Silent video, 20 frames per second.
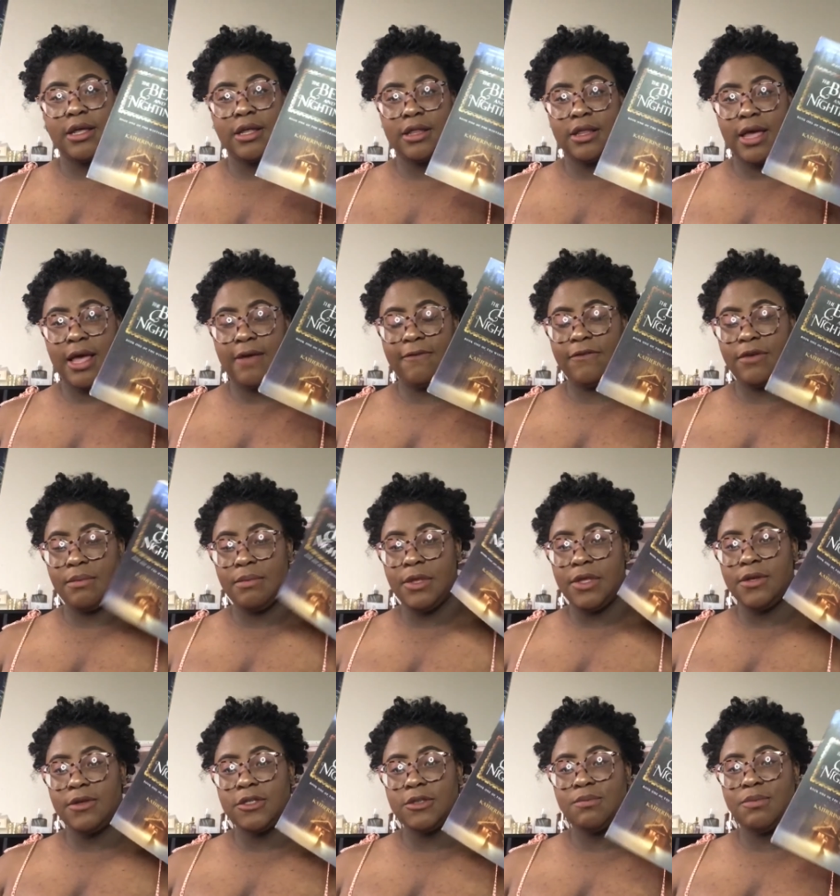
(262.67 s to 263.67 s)
from the
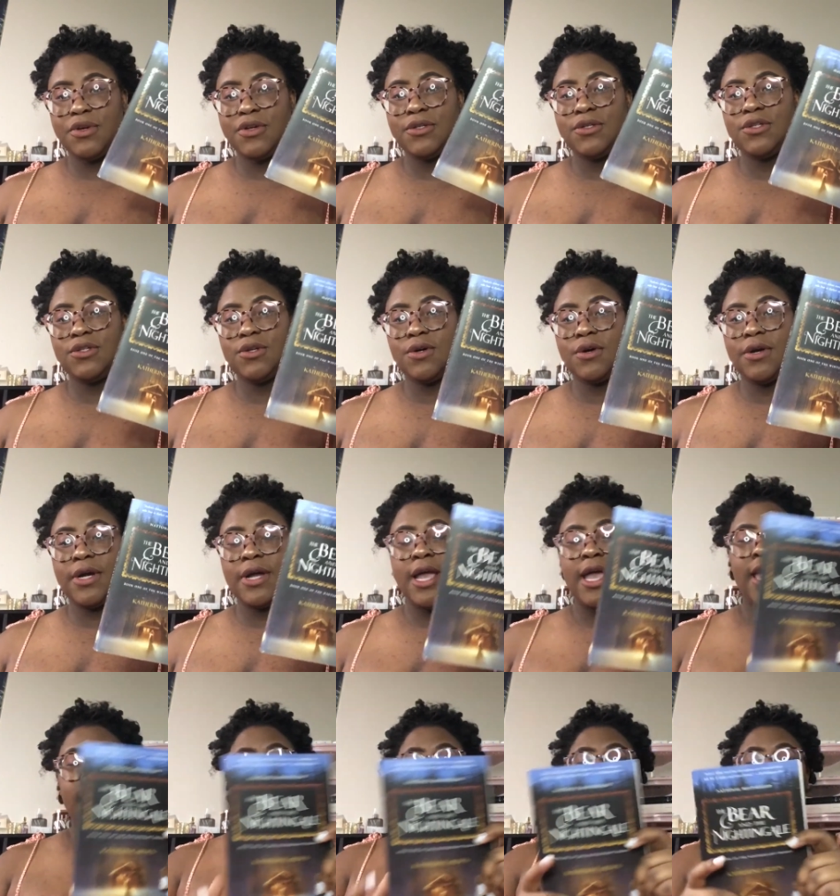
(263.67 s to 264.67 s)
used bookstore,
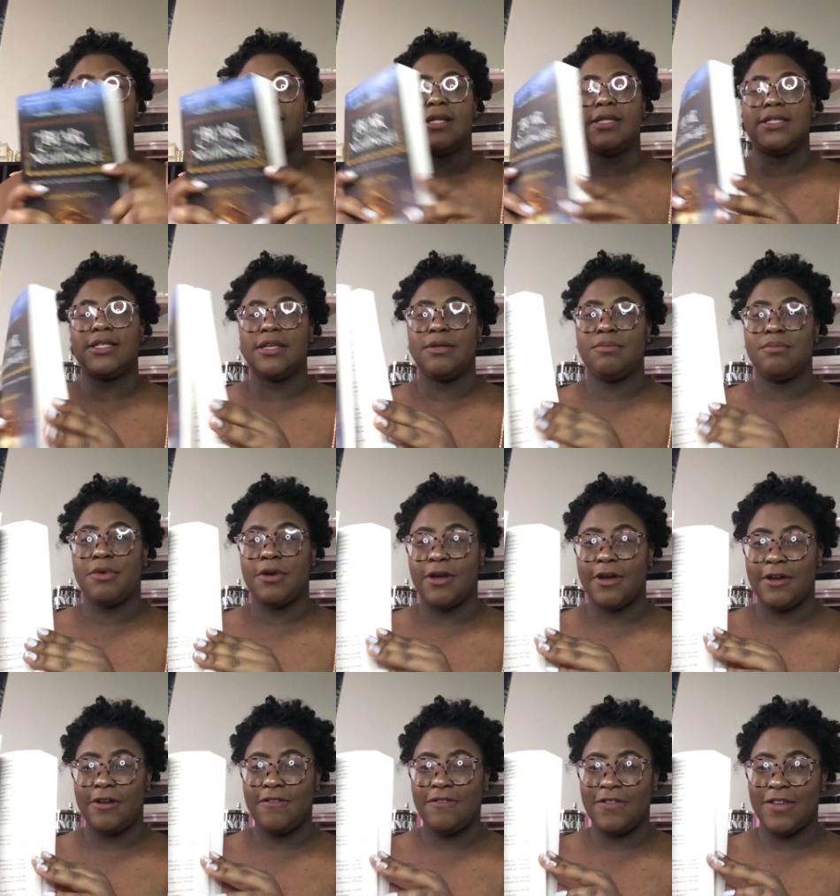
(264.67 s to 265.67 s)
and it's in
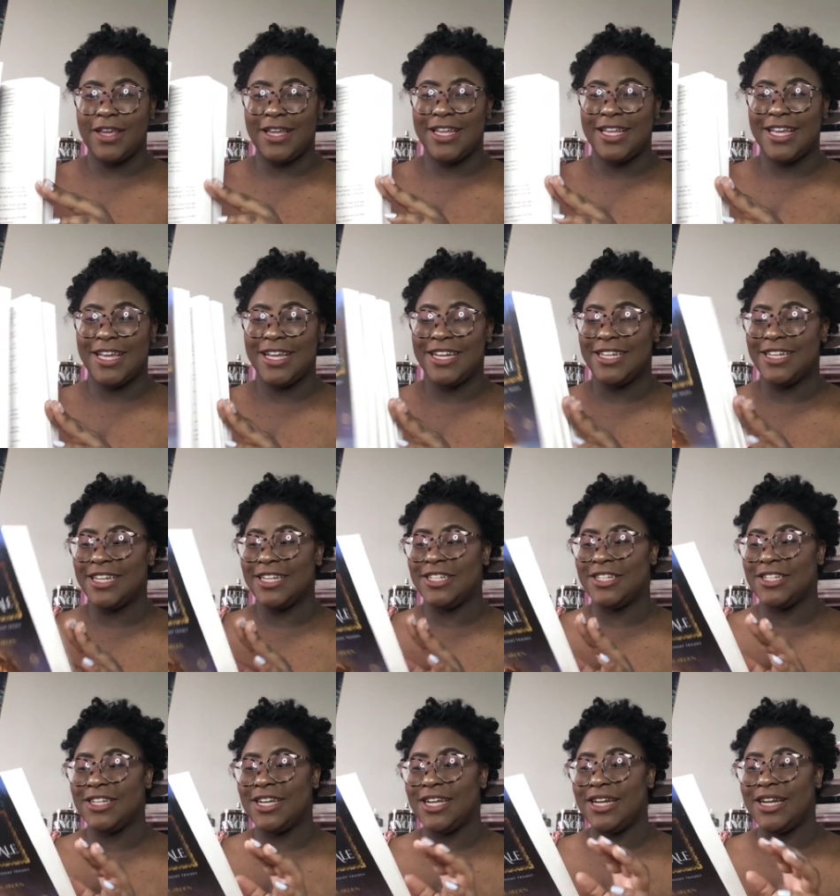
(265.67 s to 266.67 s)
perfect
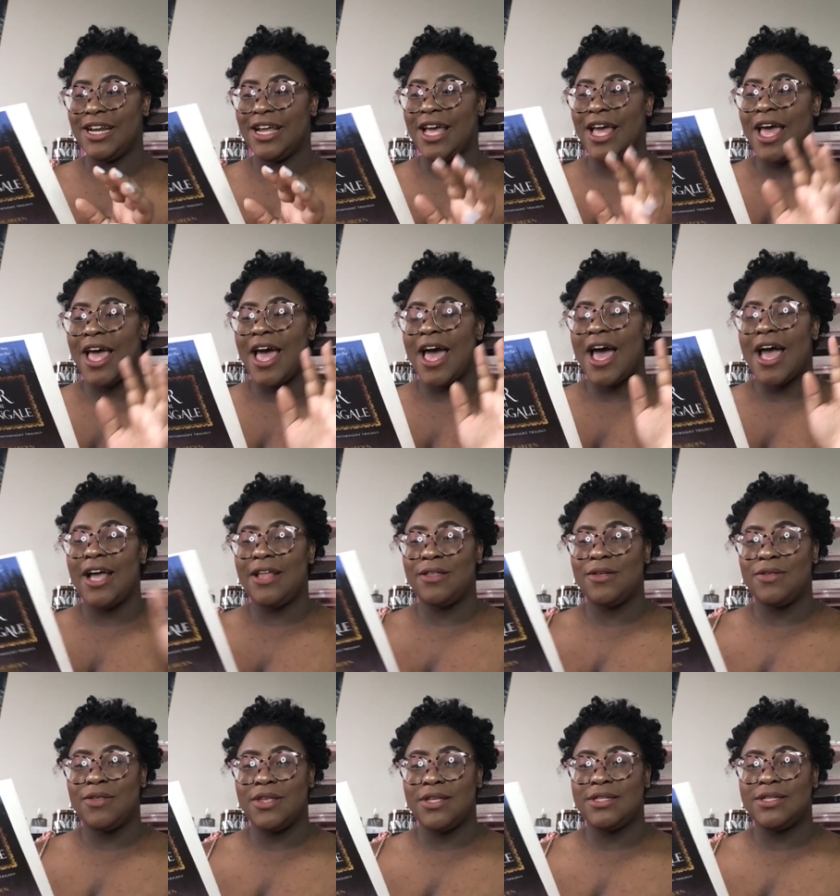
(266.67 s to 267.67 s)
condition. I know
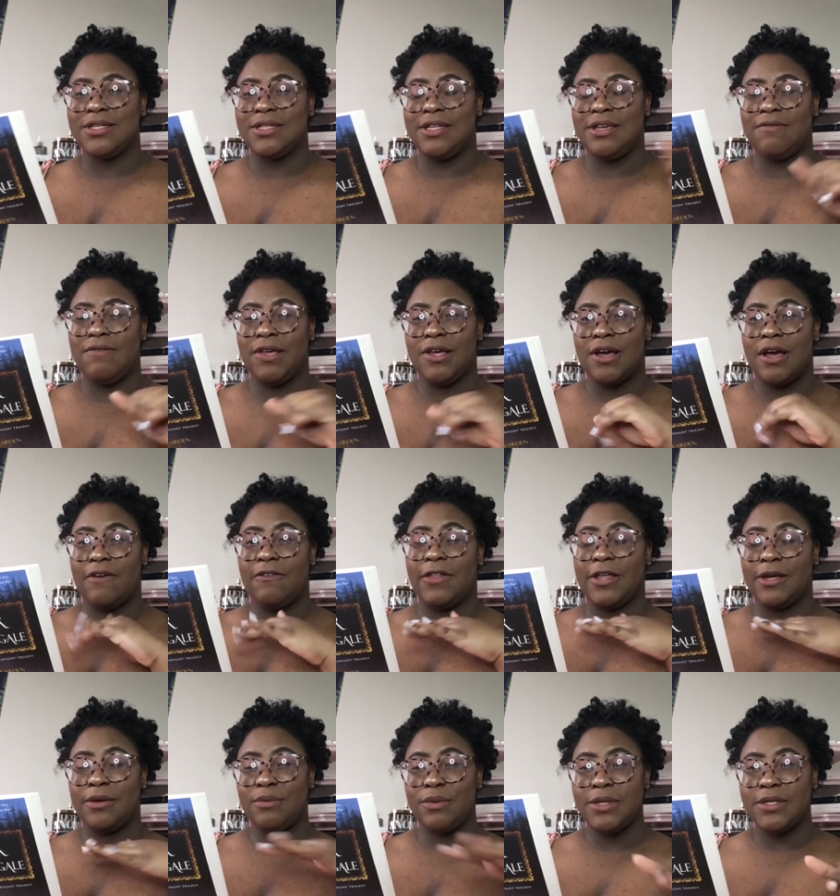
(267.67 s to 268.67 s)
this is giving off
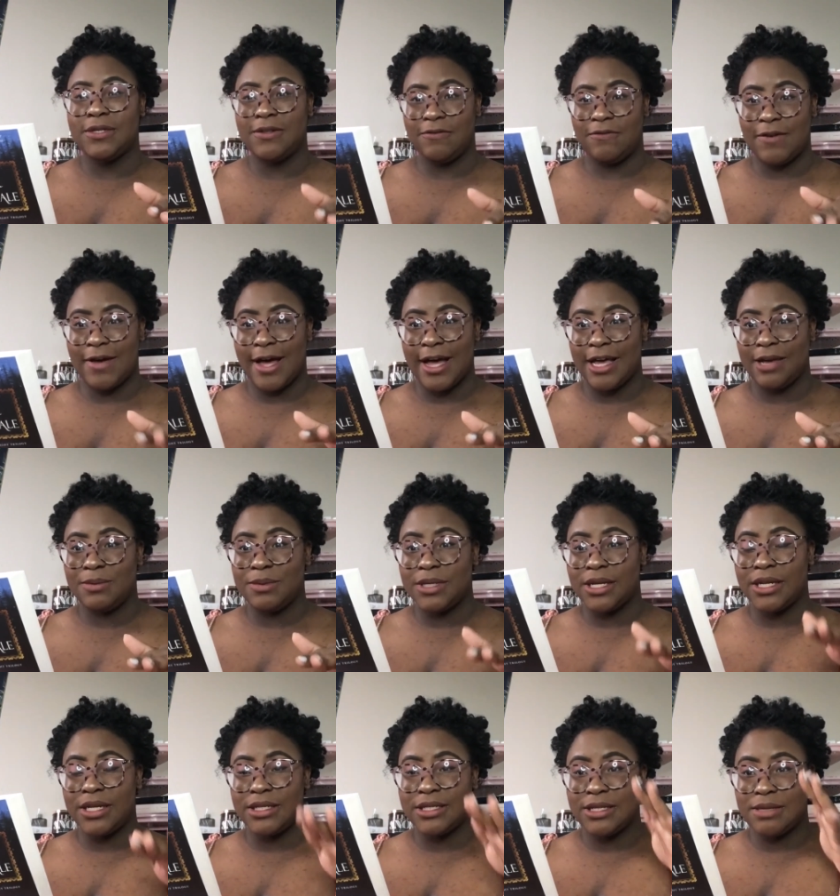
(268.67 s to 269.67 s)
like winter vibes,
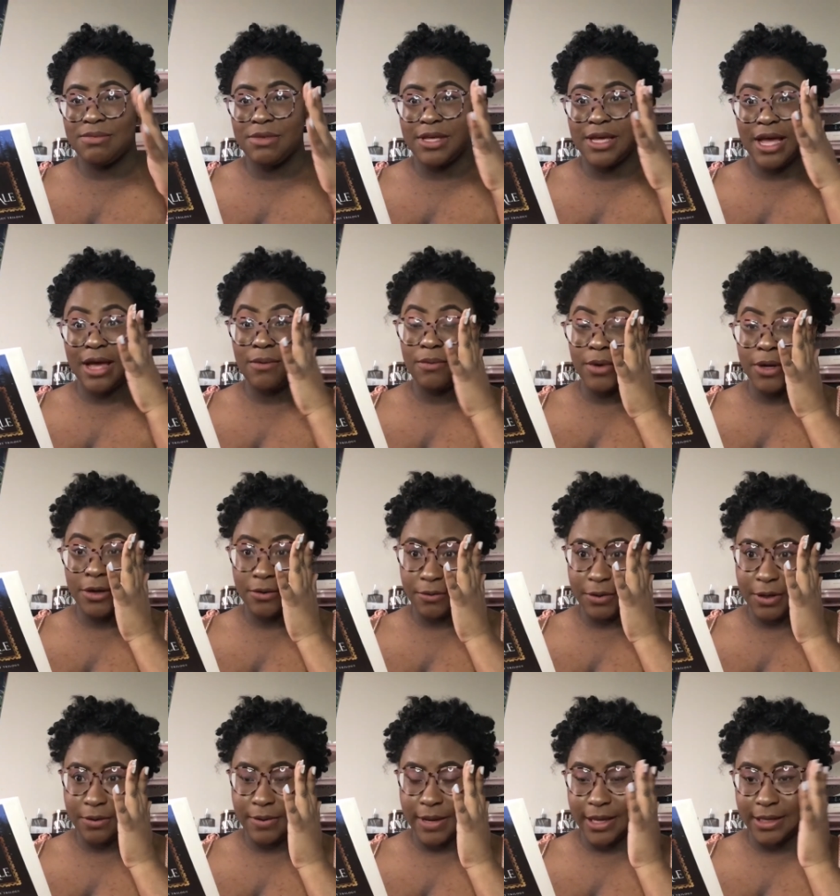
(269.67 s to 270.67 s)
and it's something I want to
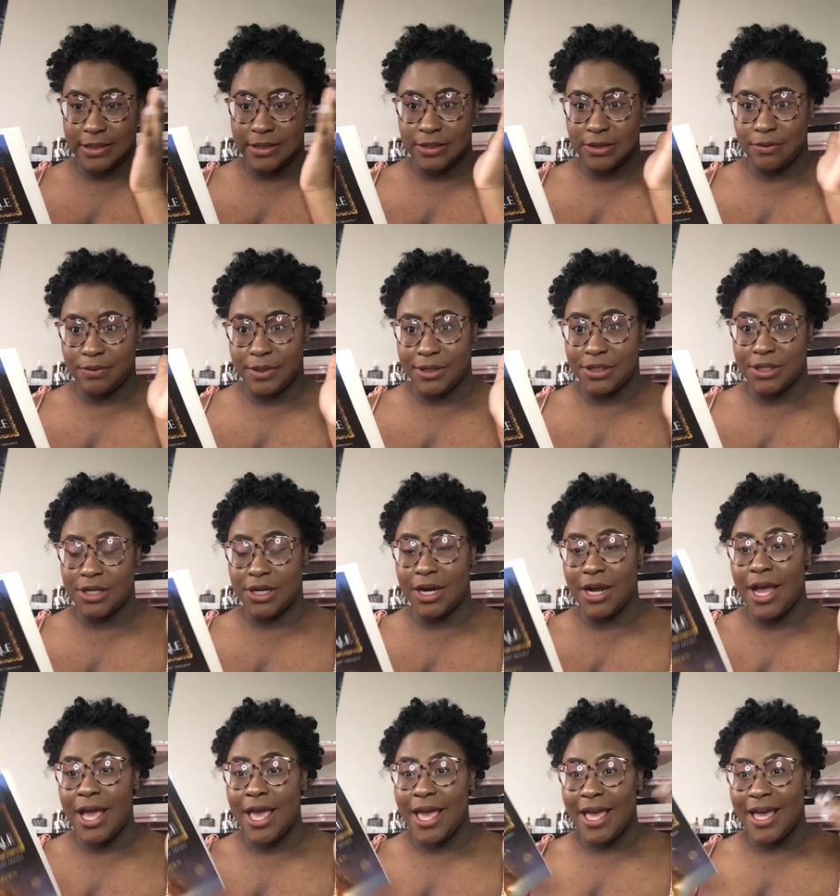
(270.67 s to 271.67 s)
read while it's still winter.
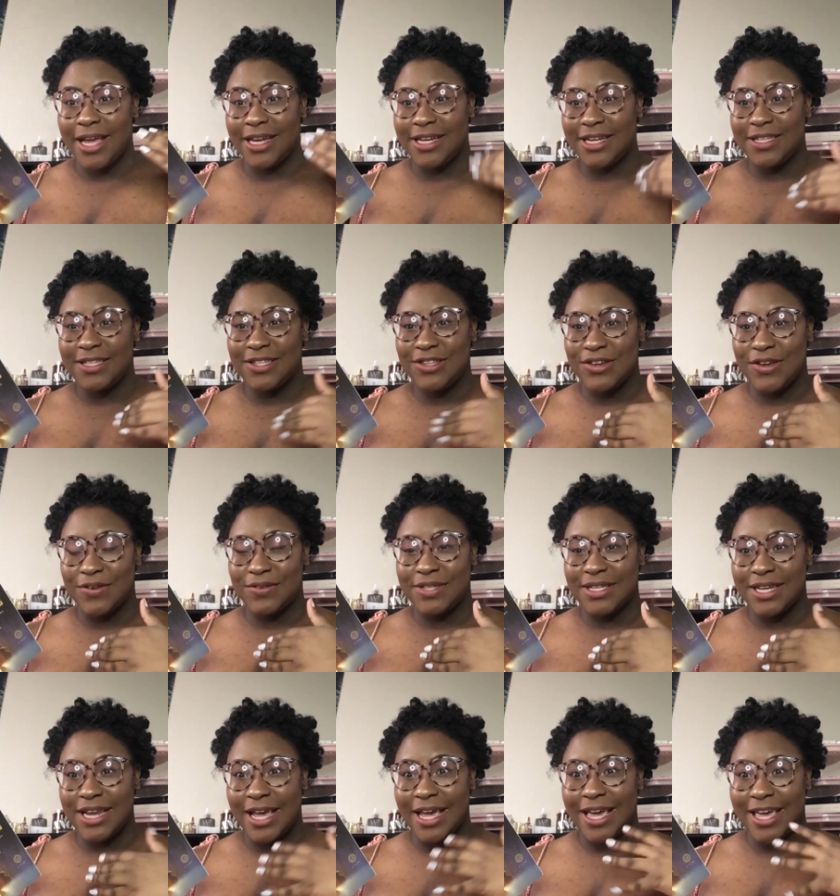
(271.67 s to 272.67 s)
It did snow
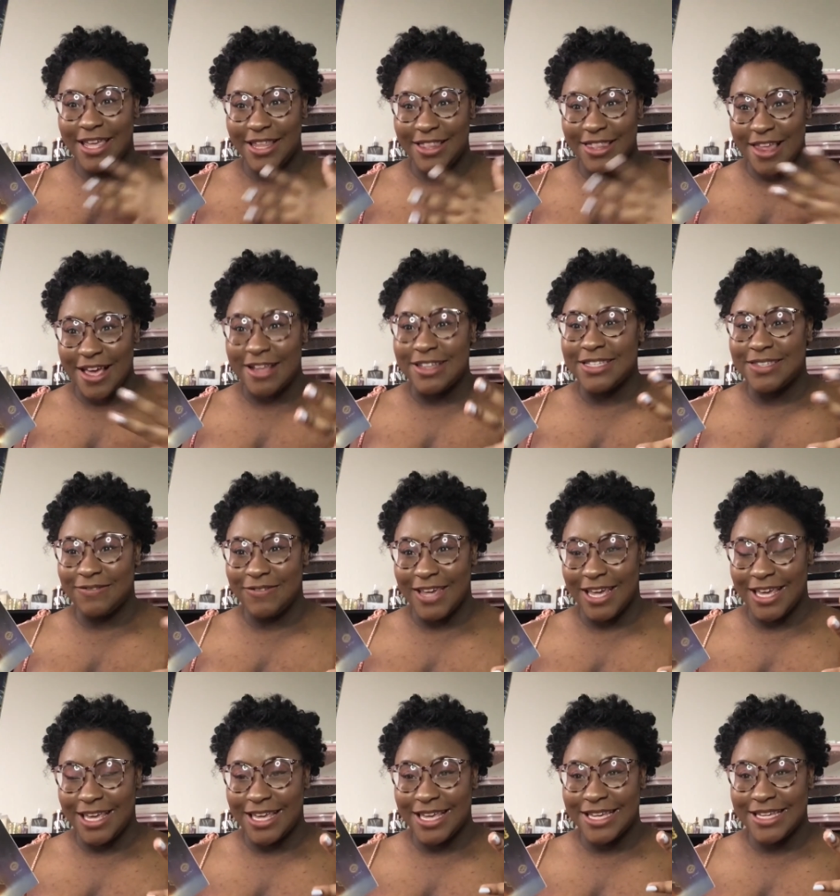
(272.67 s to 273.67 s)
today in Las
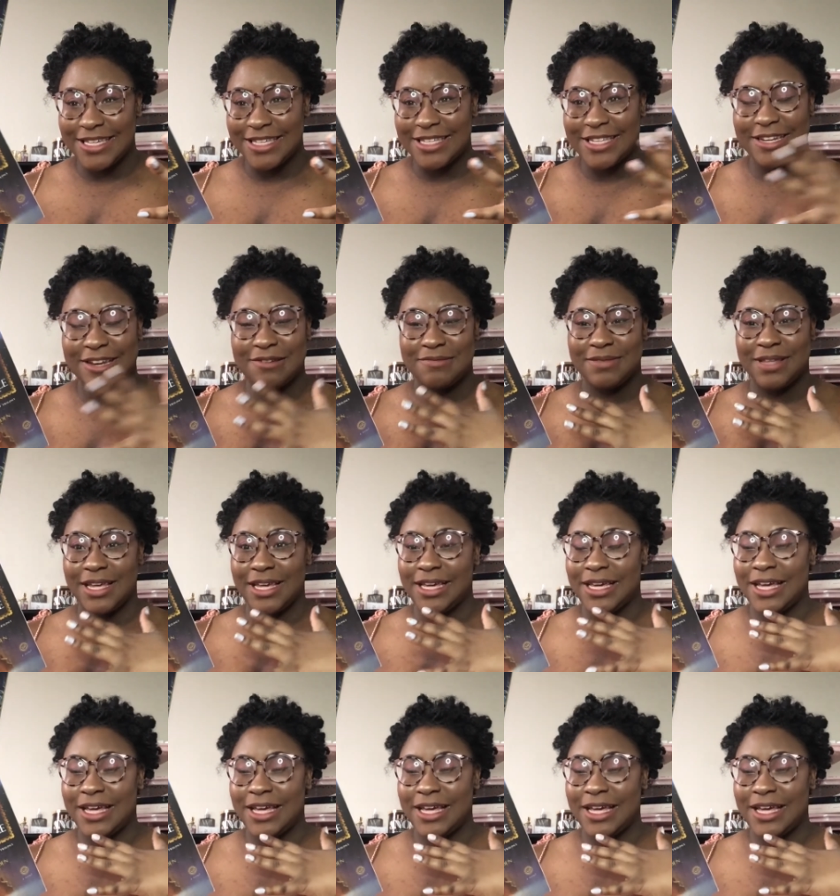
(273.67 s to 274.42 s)
Vegas, and I'm like,